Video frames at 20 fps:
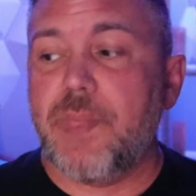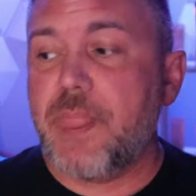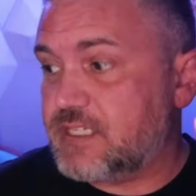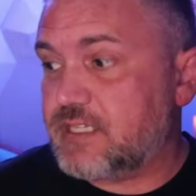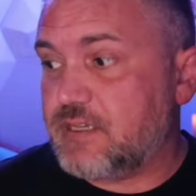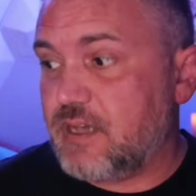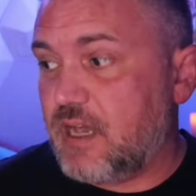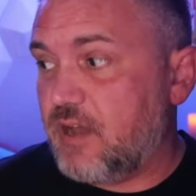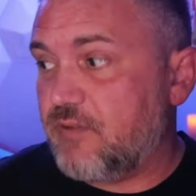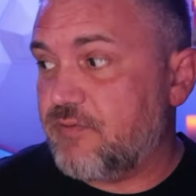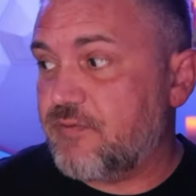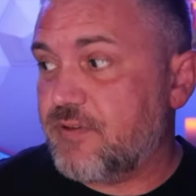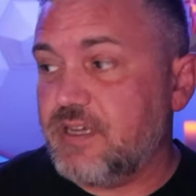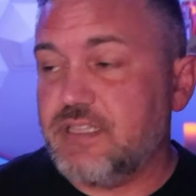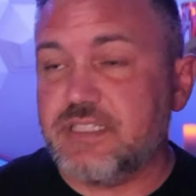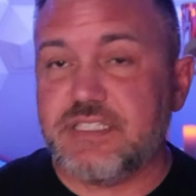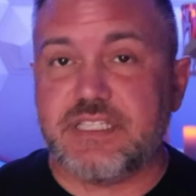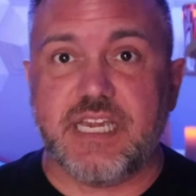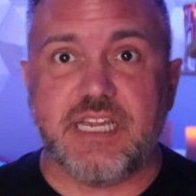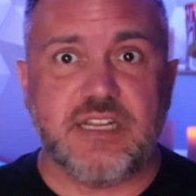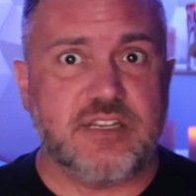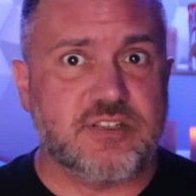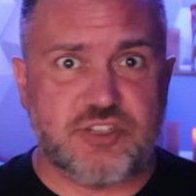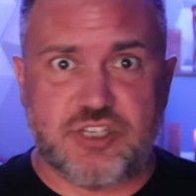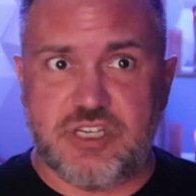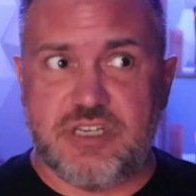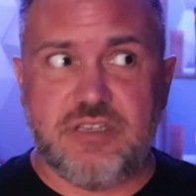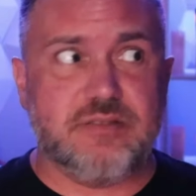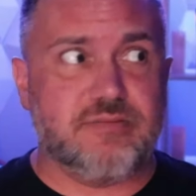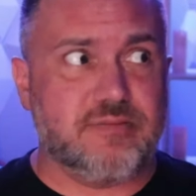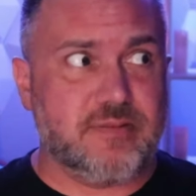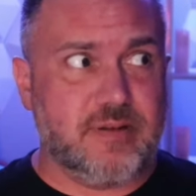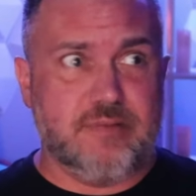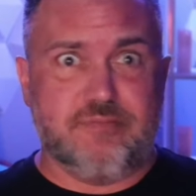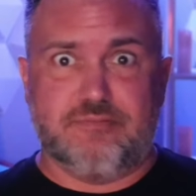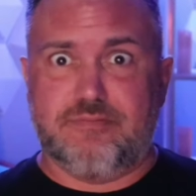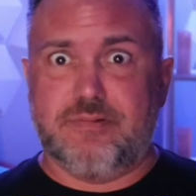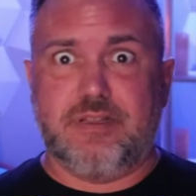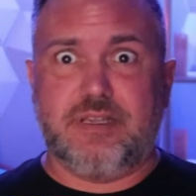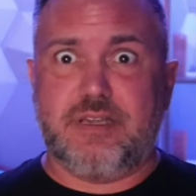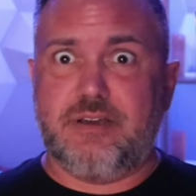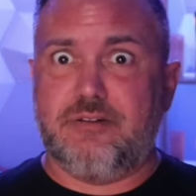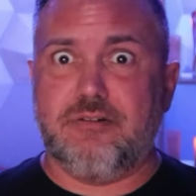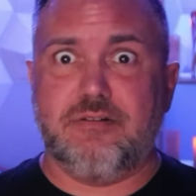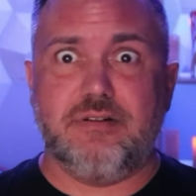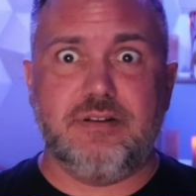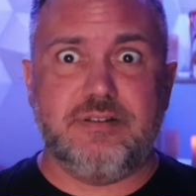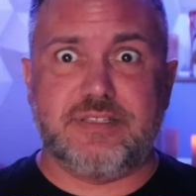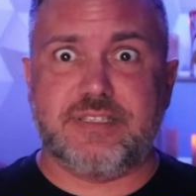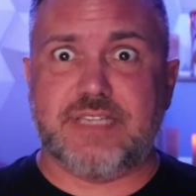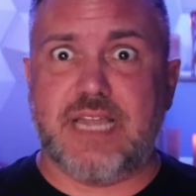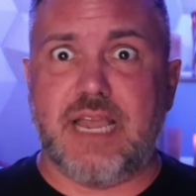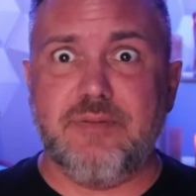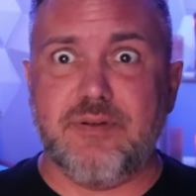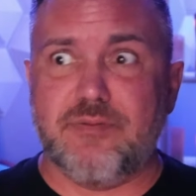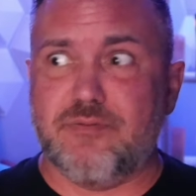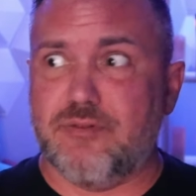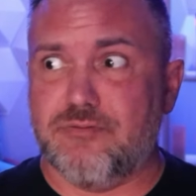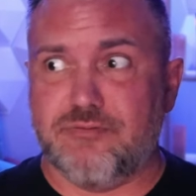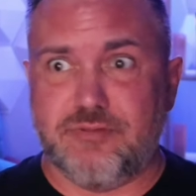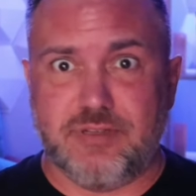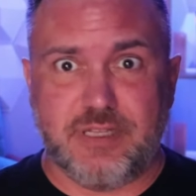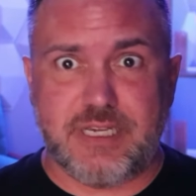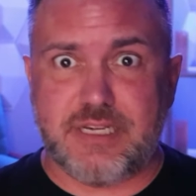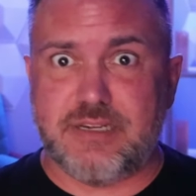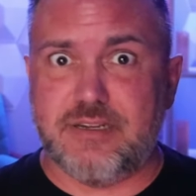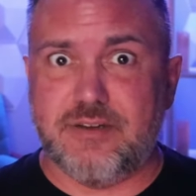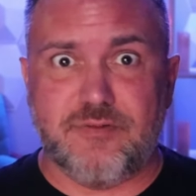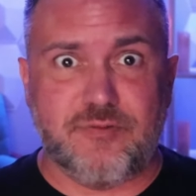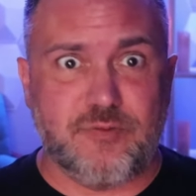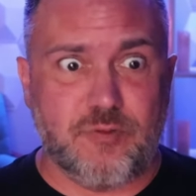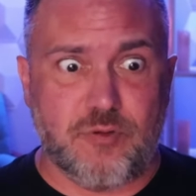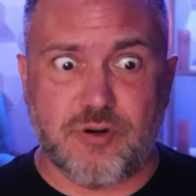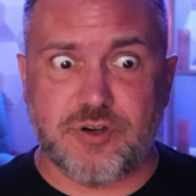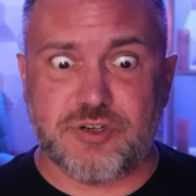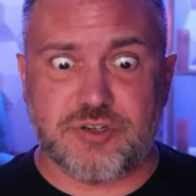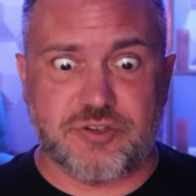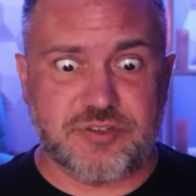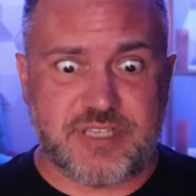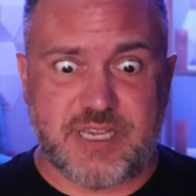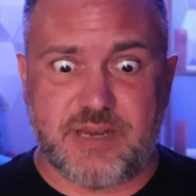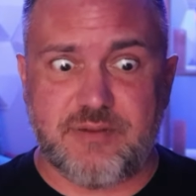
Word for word: this uh, friend saying she's really, her and Simon were really good foragers.